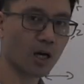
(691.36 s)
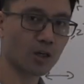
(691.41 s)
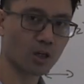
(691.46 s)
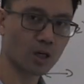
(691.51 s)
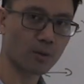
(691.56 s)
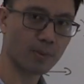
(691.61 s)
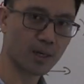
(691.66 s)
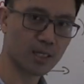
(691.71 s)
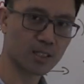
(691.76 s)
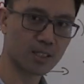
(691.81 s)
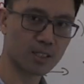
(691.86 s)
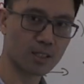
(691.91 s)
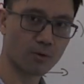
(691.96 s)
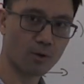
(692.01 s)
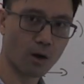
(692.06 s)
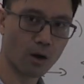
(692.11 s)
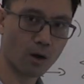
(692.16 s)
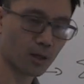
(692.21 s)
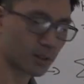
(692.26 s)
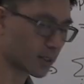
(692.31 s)
are going to be
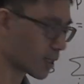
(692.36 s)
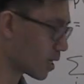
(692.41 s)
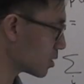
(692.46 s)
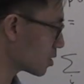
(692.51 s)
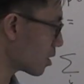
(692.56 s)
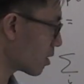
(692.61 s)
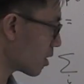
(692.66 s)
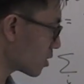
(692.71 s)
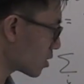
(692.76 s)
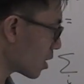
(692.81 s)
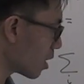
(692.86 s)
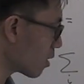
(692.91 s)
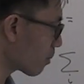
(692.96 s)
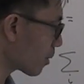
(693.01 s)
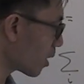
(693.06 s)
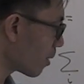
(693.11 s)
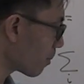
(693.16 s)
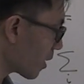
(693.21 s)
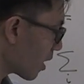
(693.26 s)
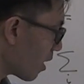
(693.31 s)
0. Okay, So there's only
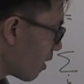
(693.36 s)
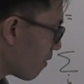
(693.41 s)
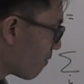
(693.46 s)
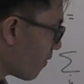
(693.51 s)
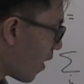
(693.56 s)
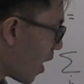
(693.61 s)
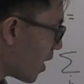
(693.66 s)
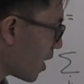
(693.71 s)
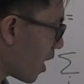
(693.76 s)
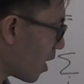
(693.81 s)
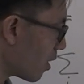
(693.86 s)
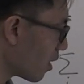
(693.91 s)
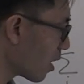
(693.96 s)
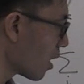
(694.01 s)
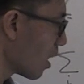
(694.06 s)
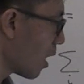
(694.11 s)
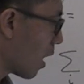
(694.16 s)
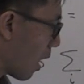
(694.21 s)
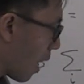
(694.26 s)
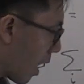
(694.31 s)
going to be a finite
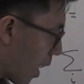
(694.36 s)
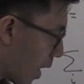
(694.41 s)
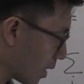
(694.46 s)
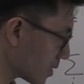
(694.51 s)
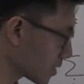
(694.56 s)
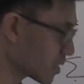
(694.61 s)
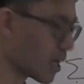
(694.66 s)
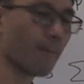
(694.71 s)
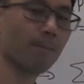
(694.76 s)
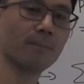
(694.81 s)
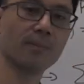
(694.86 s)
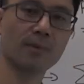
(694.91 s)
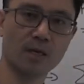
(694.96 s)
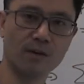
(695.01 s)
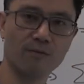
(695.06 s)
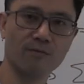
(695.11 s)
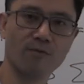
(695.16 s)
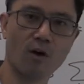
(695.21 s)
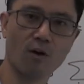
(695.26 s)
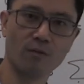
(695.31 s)
uh, sum
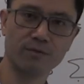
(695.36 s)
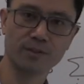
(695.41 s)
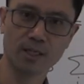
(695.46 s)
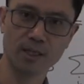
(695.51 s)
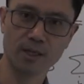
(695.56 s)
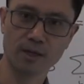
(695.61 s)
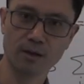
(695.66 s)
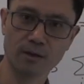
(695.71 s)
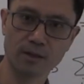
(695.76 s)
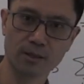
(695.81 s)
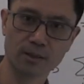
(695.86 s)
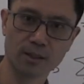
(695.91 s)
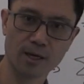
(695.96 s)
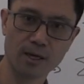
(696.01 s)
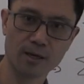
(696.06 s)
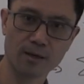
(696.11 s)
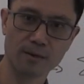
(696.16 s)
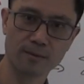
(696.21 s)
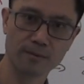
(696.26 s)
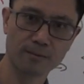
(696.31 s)
involved here. Okay,